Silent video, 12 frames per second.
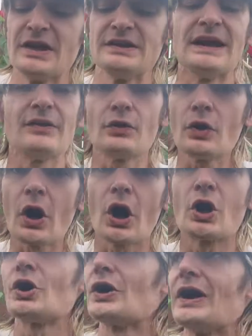Now, there
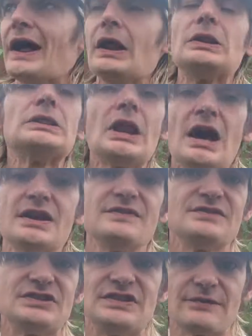are a lot
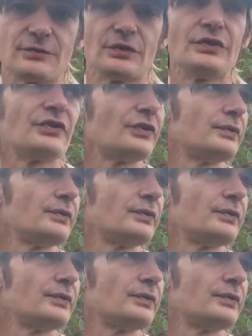of different